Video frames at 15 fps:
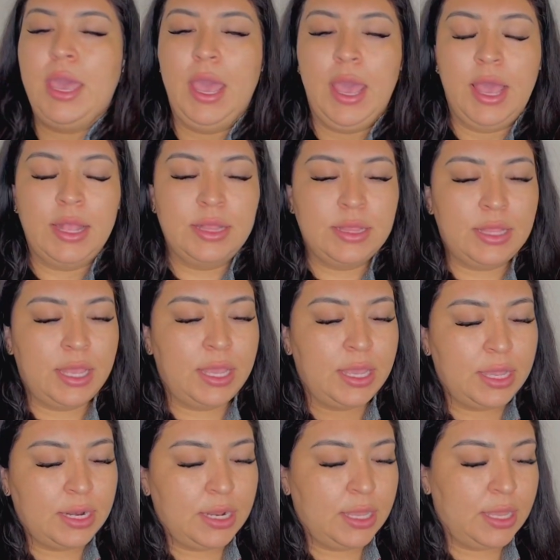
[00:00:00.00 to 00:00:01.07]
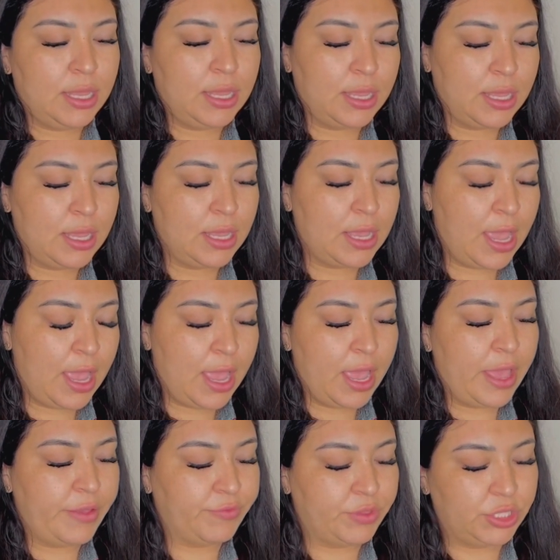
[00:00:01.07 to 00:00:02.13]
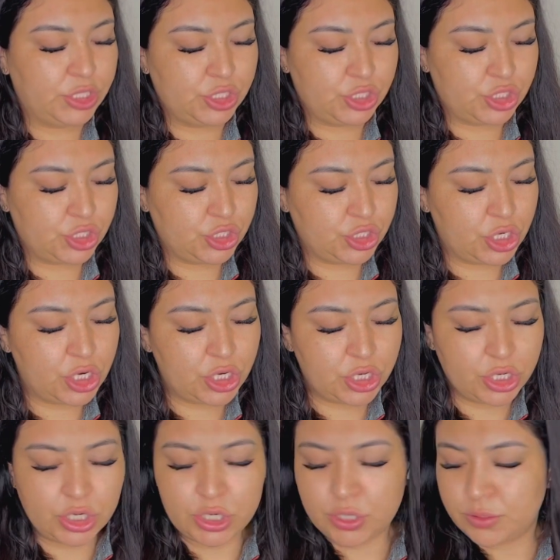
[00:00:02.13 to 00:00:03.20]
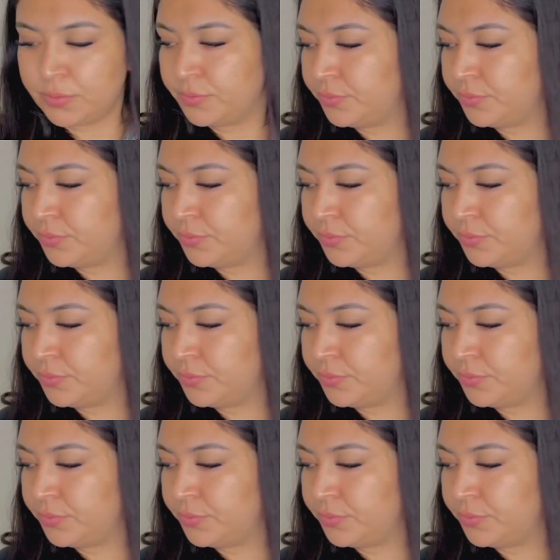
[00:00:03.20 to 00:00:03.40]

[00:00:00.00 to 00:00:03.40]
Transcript: And then I have this shirt.